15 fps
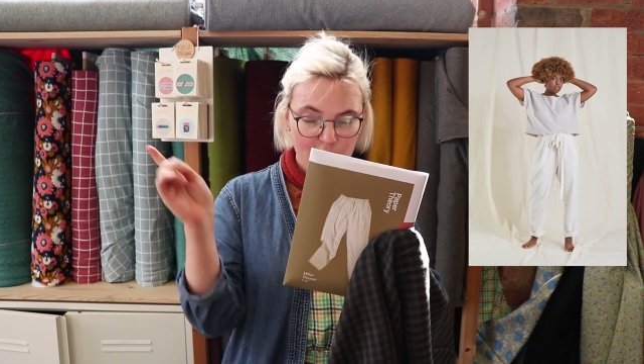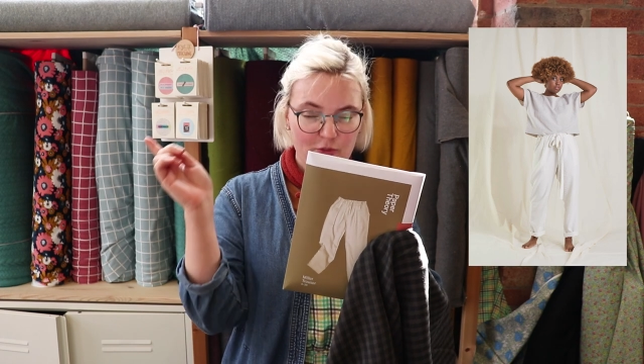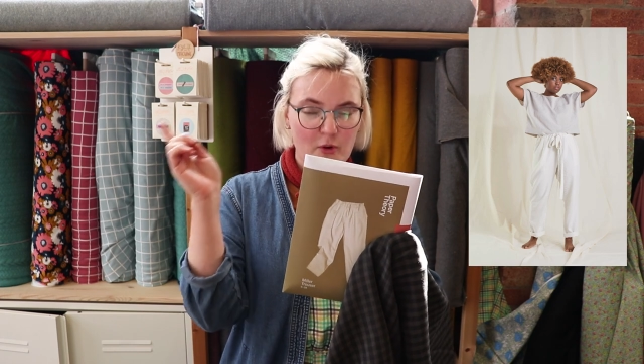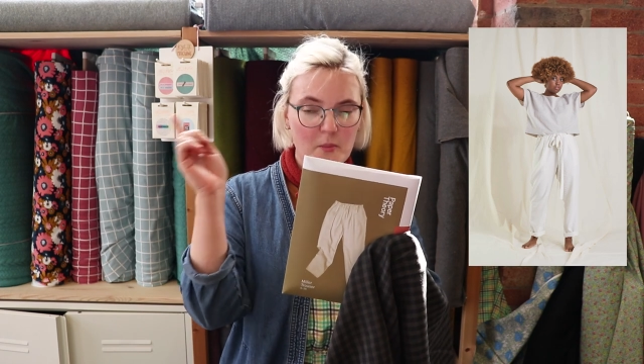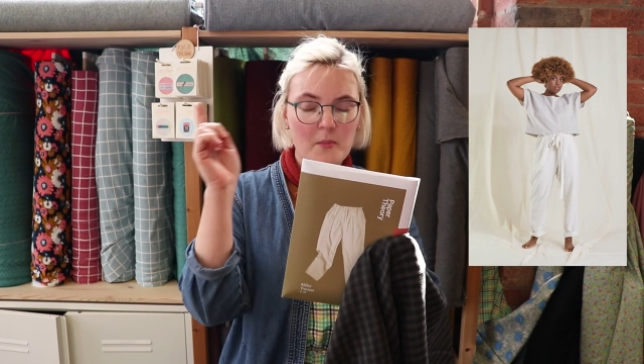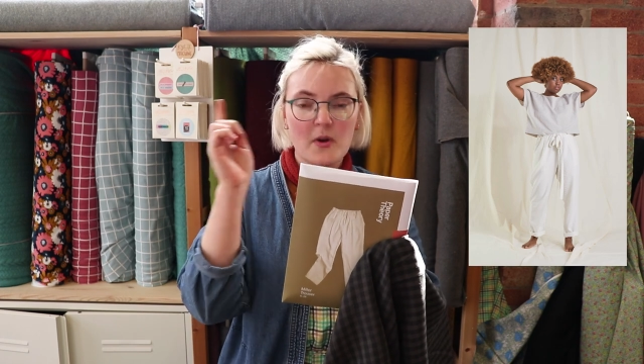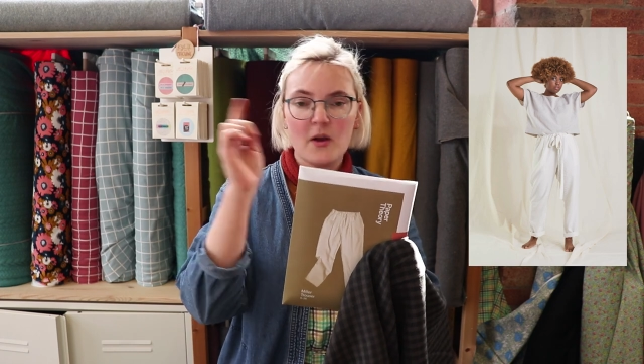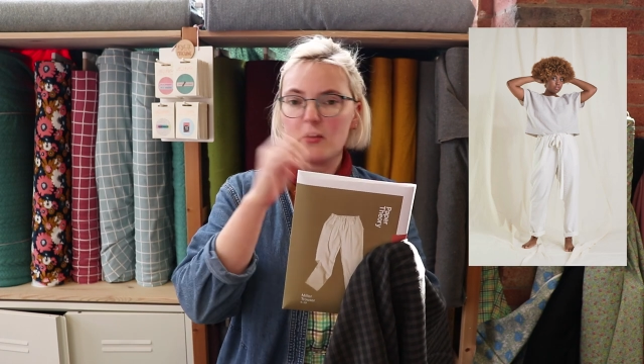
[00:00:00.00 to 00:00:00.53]

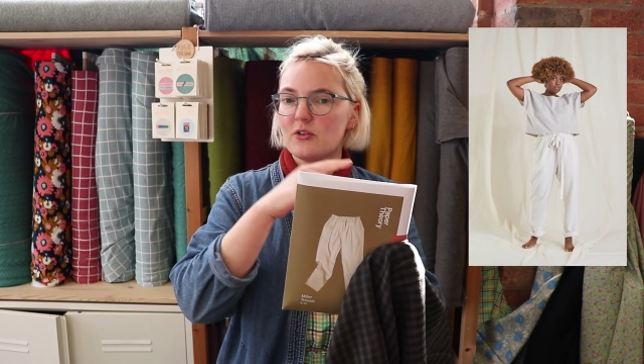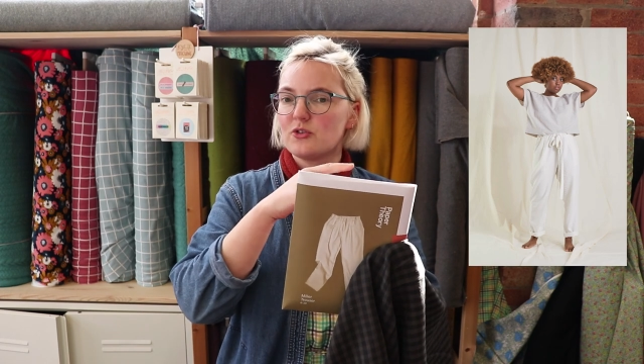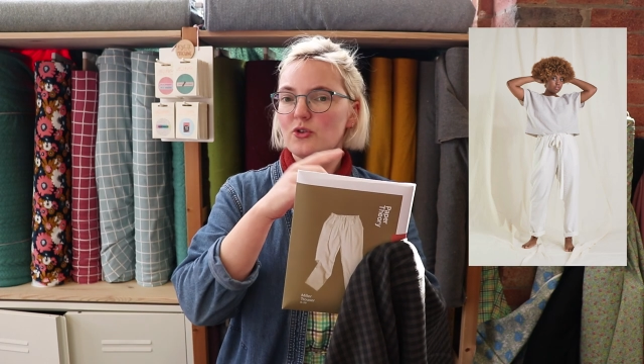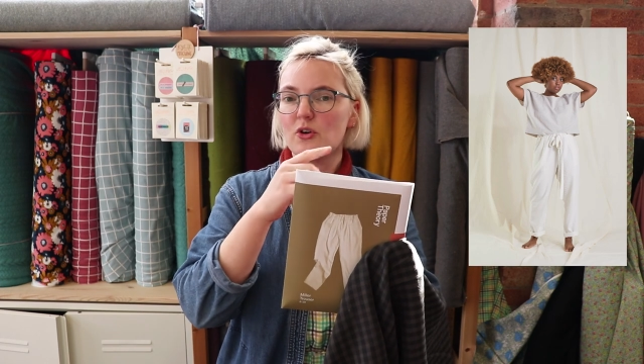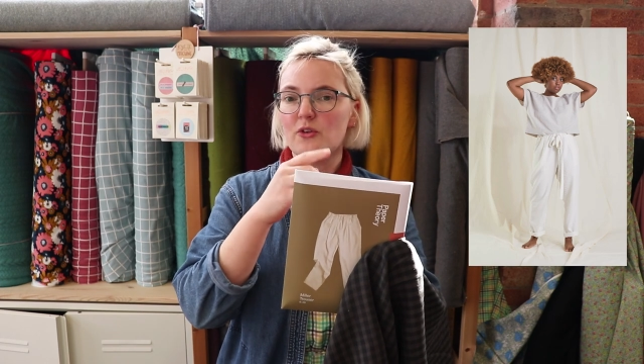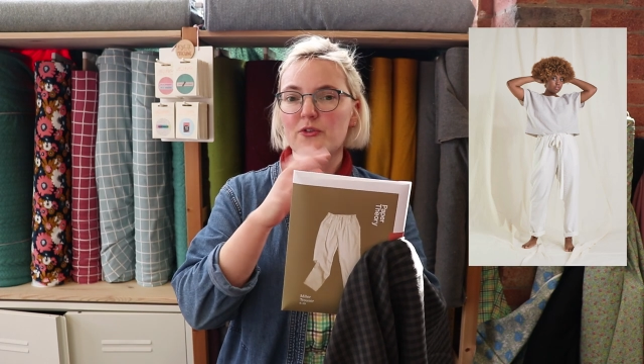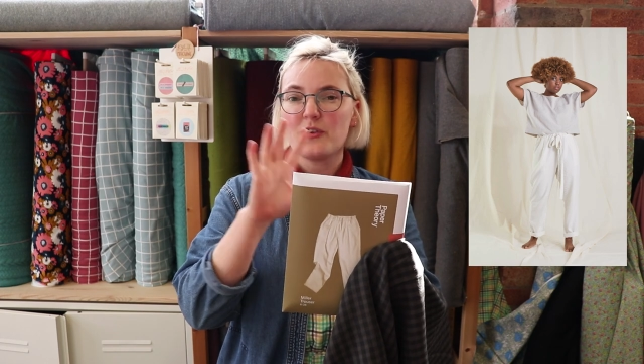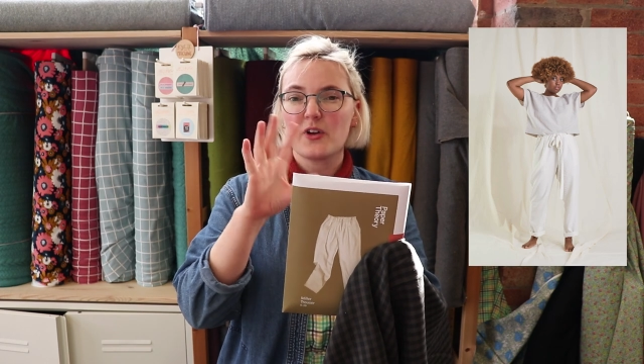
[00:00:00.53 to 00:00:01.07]
from
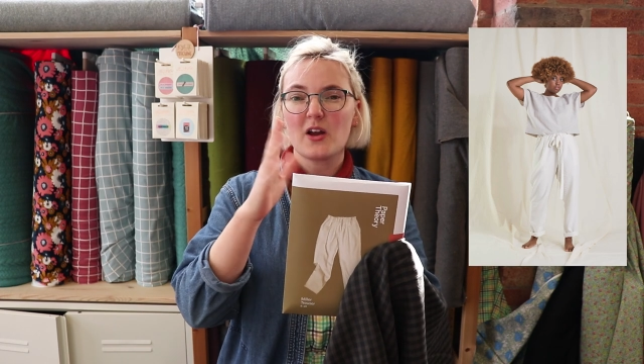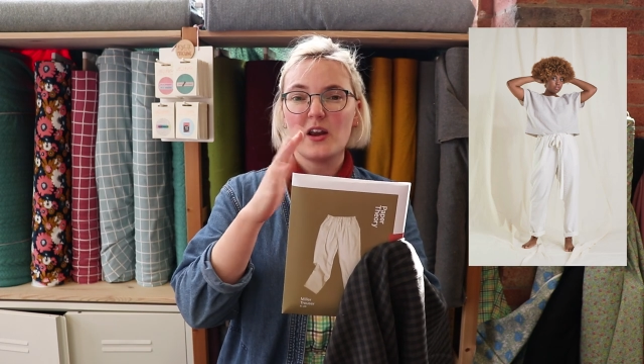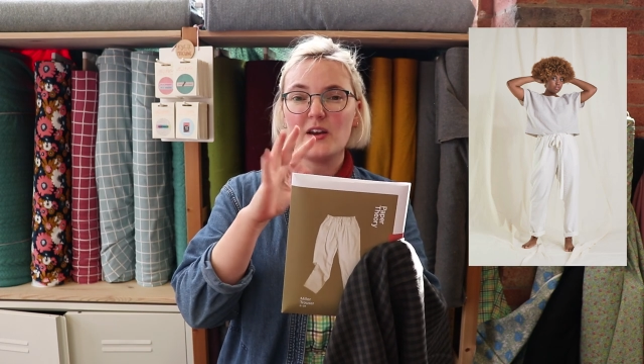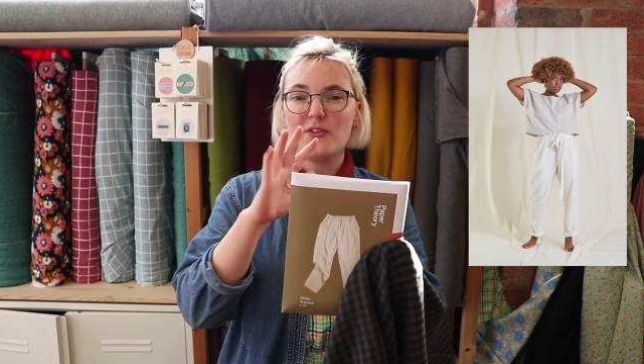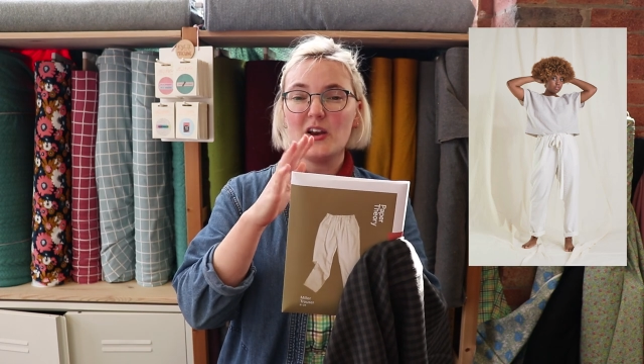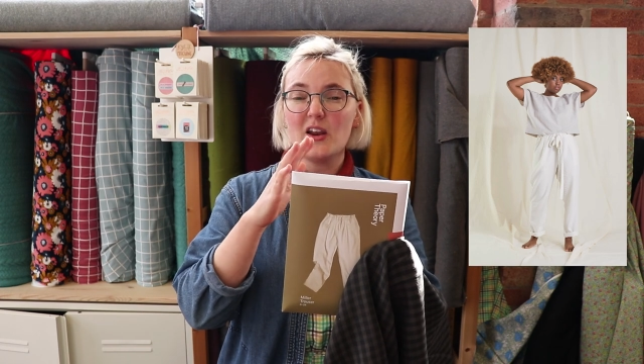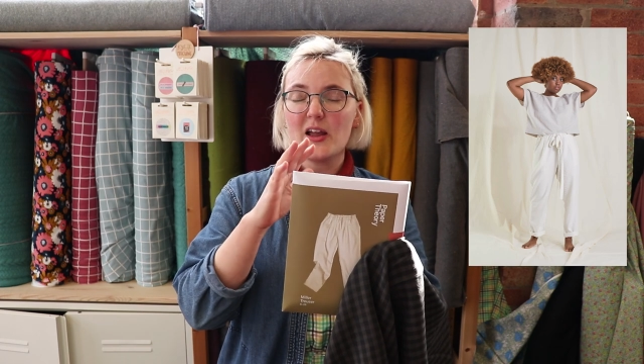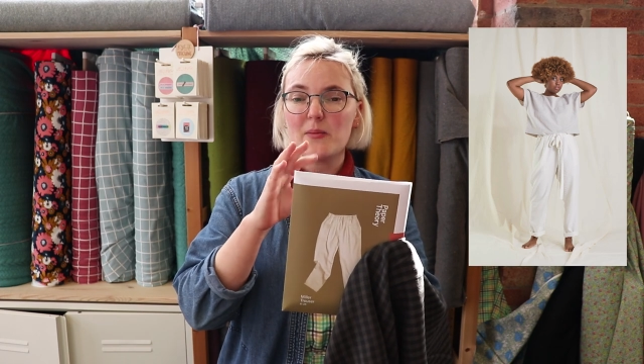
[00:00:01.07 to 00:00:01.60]
sort of kind
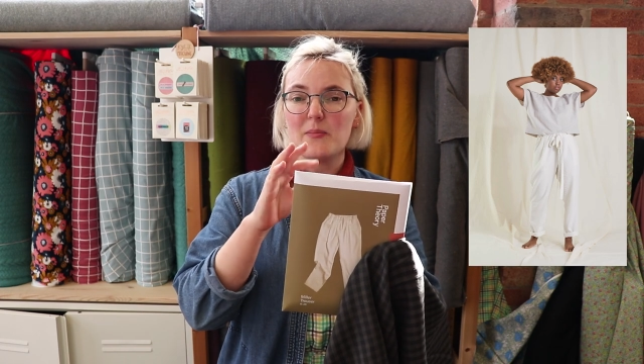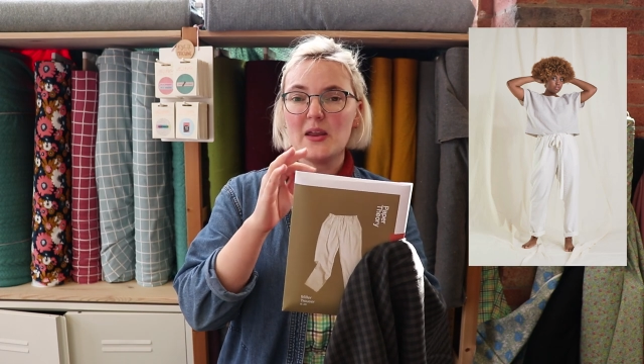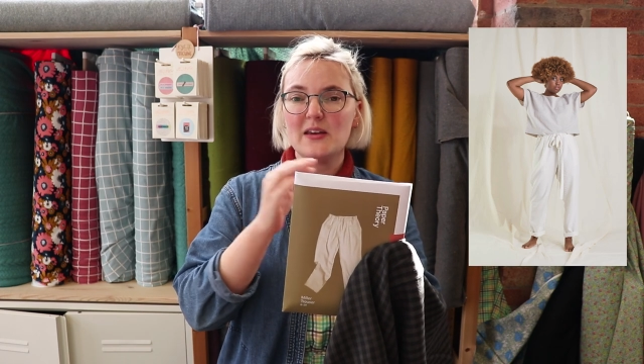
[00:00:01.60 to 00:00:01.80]
of light